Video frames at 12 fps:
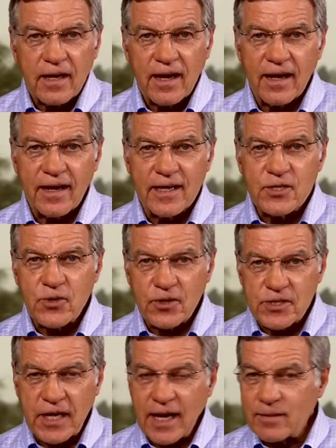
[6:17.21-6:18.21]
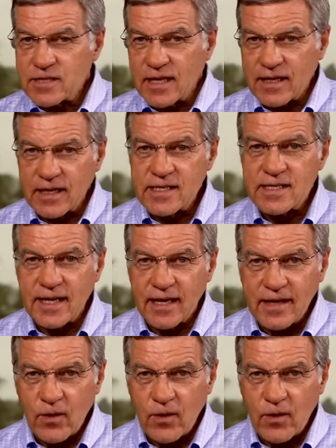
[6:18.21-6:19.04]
Israel's aims, like I said,